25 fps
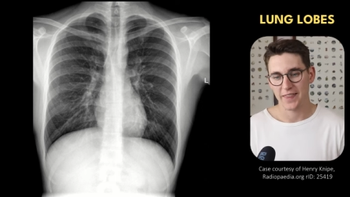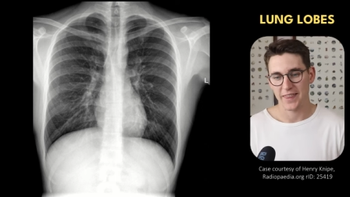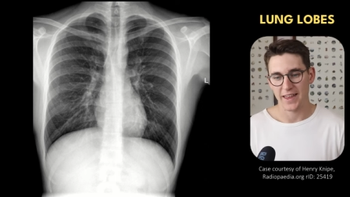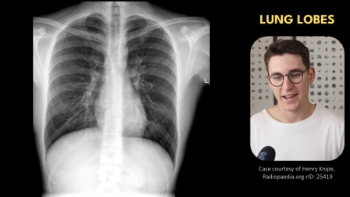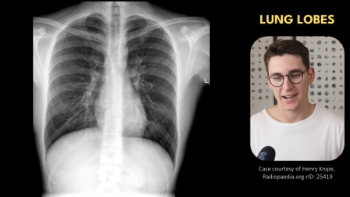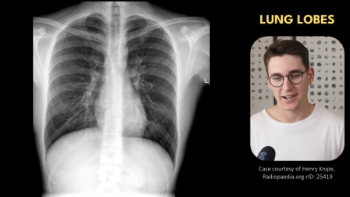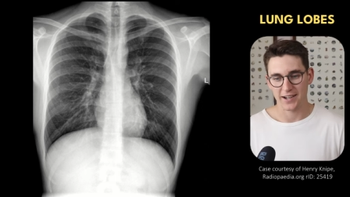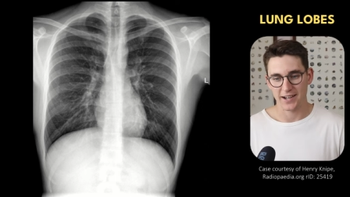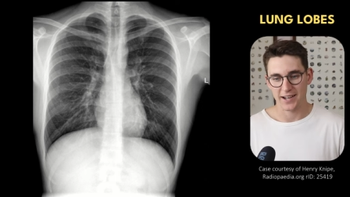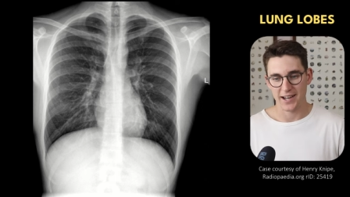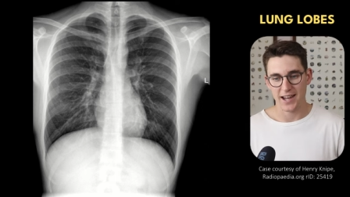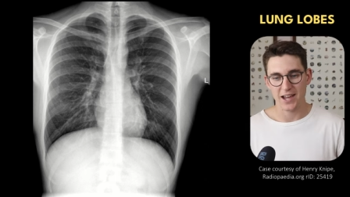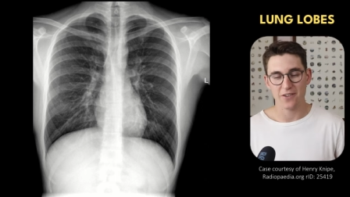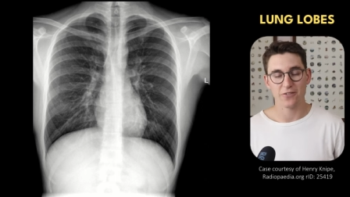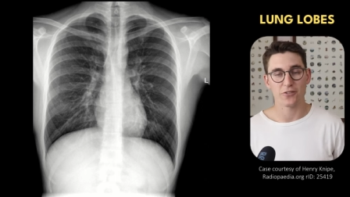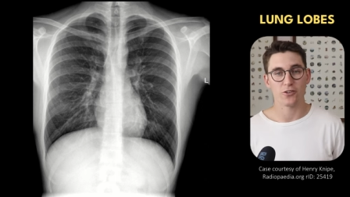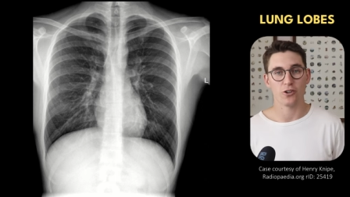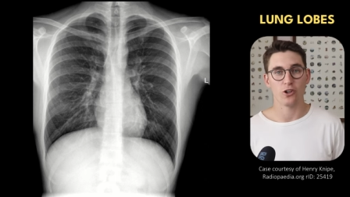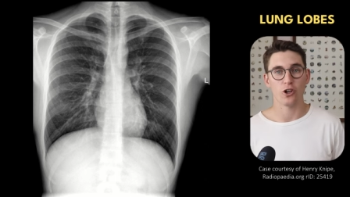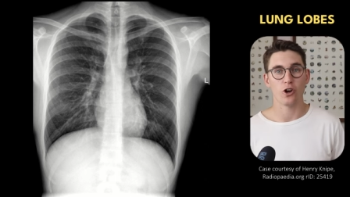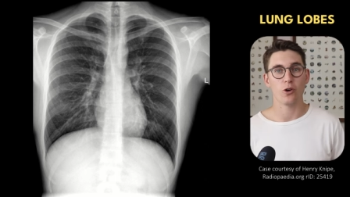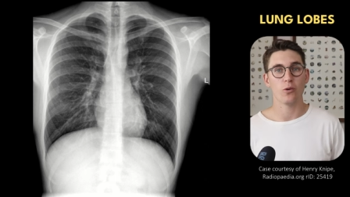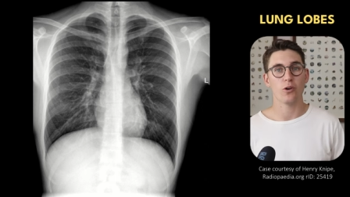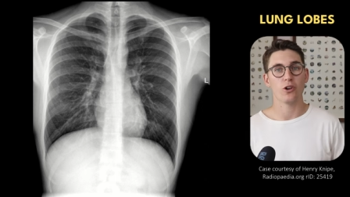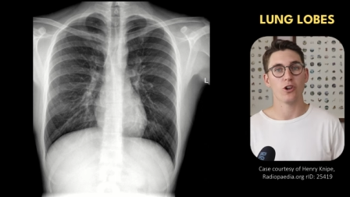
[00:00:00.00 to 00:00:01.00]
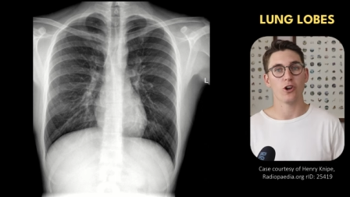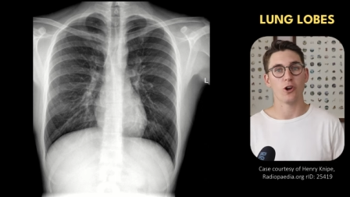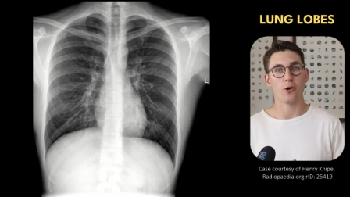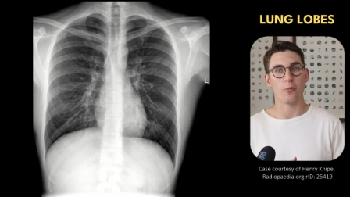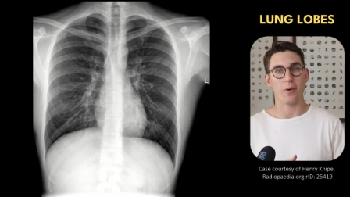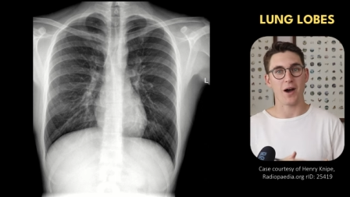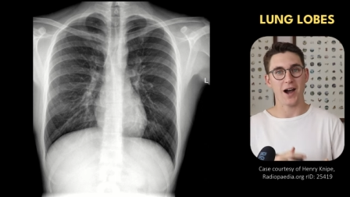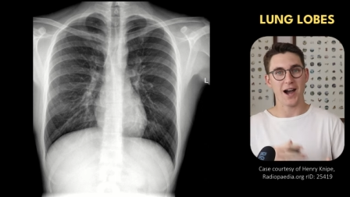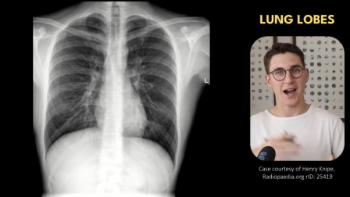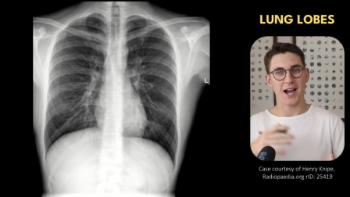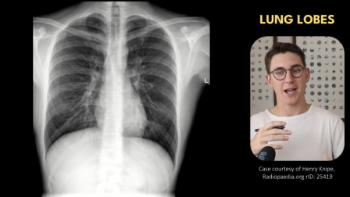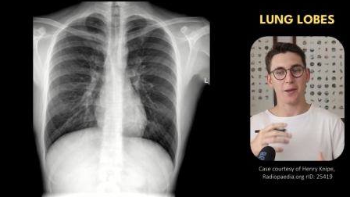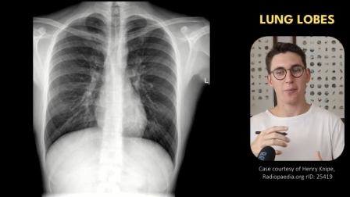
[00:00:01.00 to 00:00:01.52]
that left lower
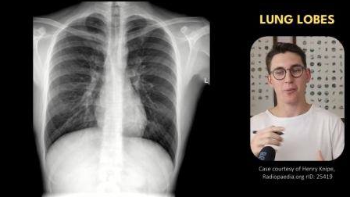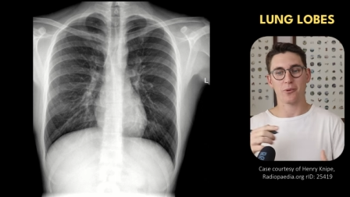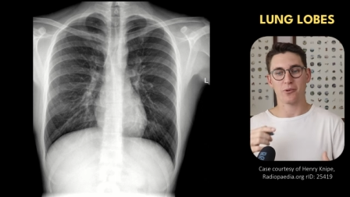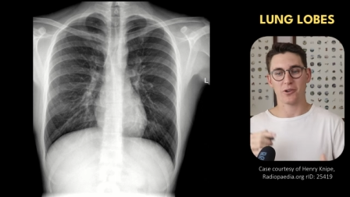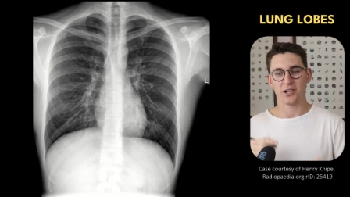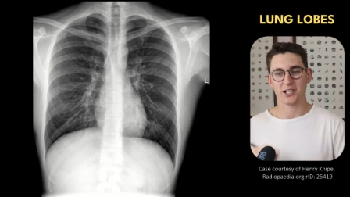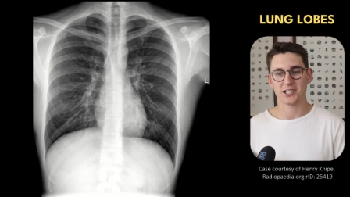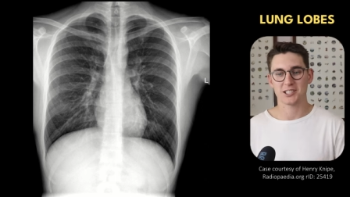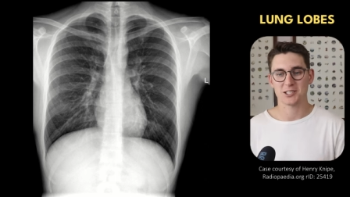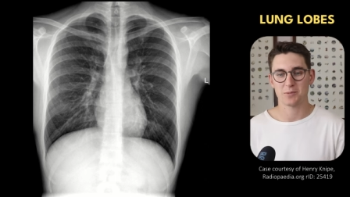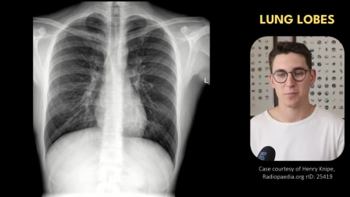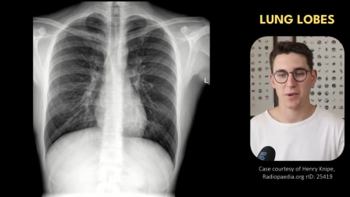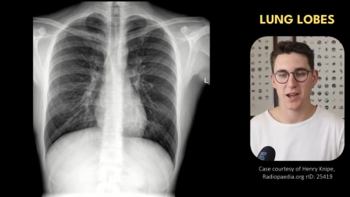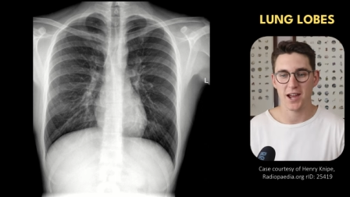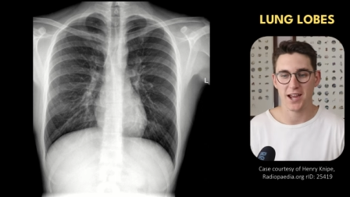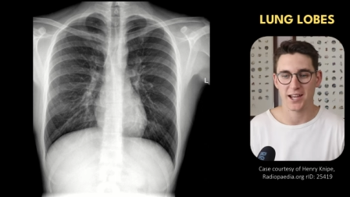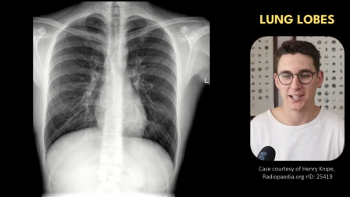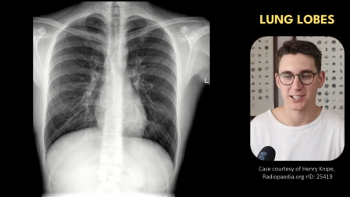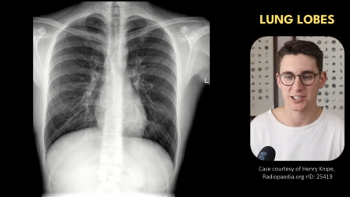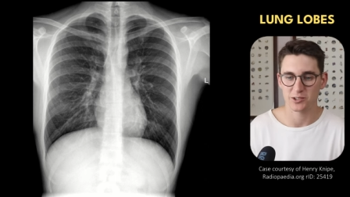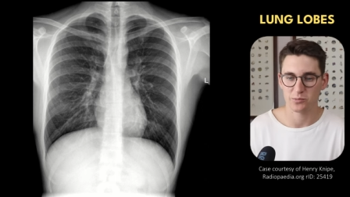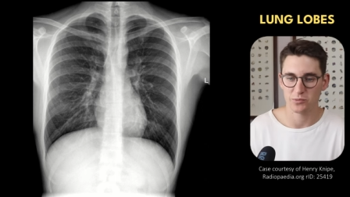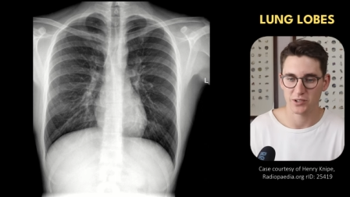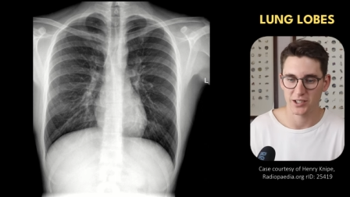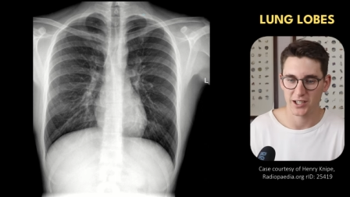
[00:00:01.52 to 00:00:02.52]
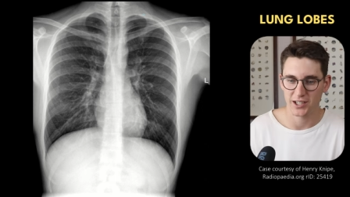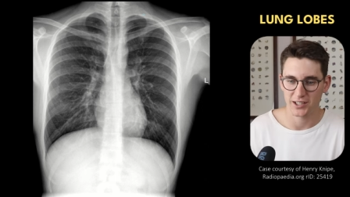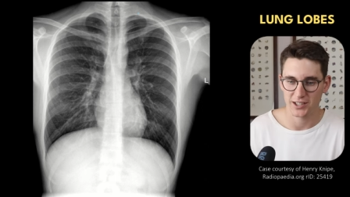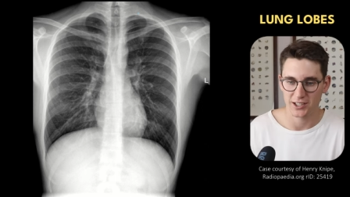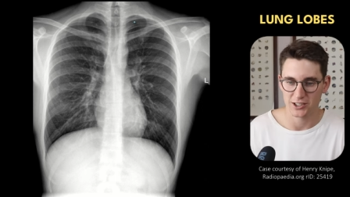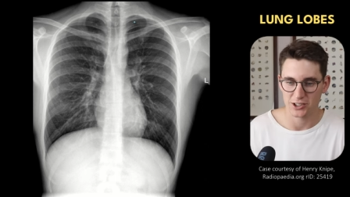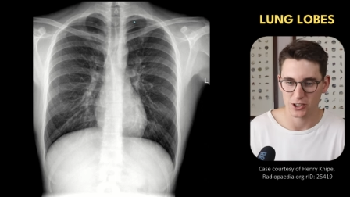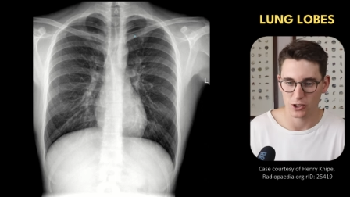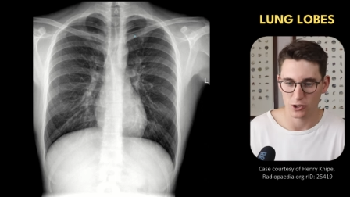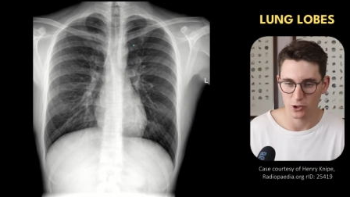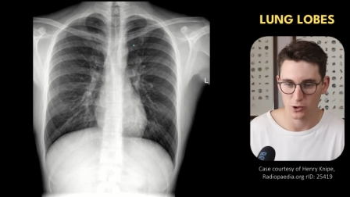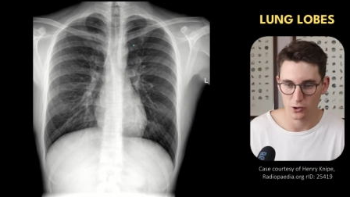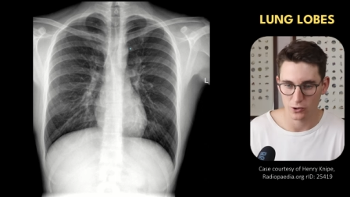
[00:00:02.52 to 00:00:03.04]
lobe hyperexpands and we get
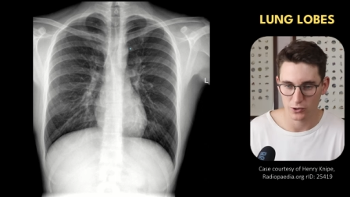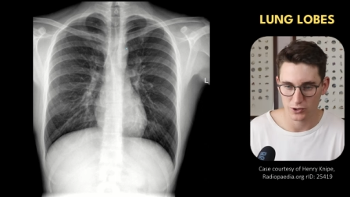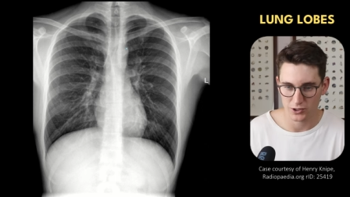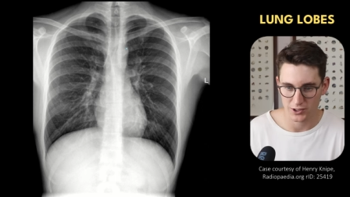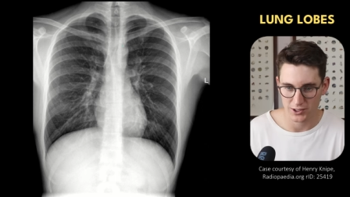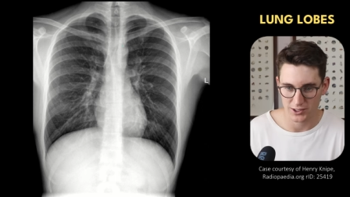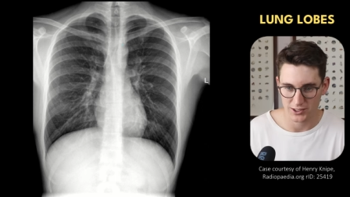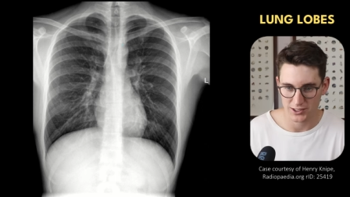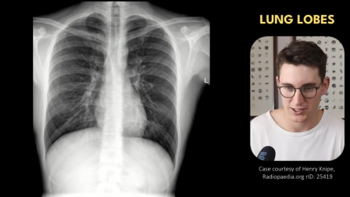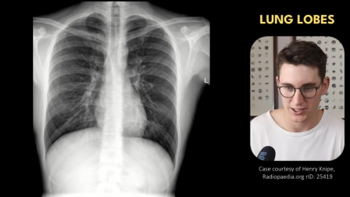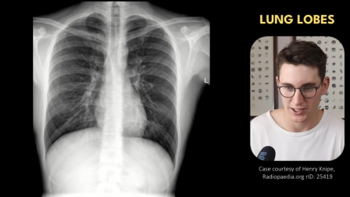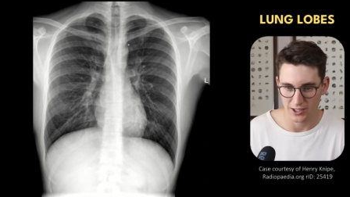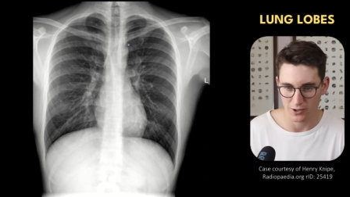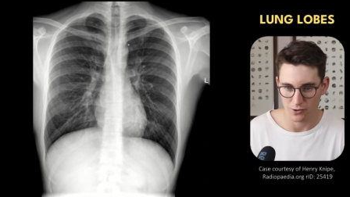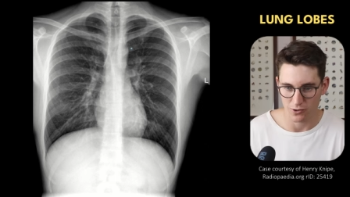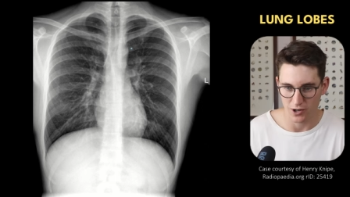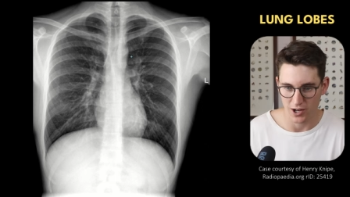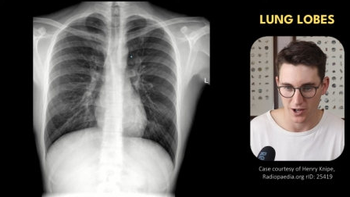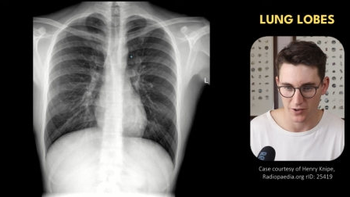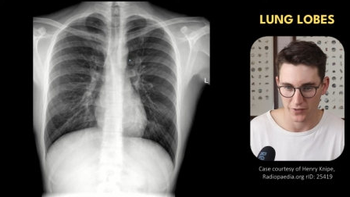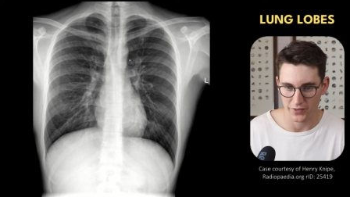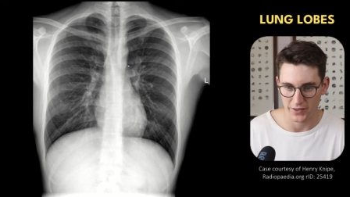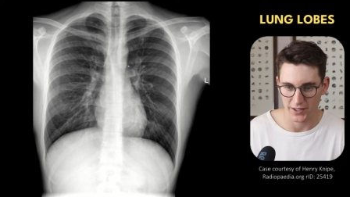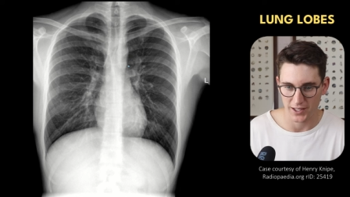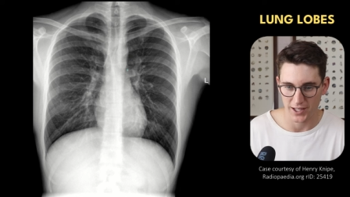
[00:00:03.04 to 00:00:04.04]
this lucency around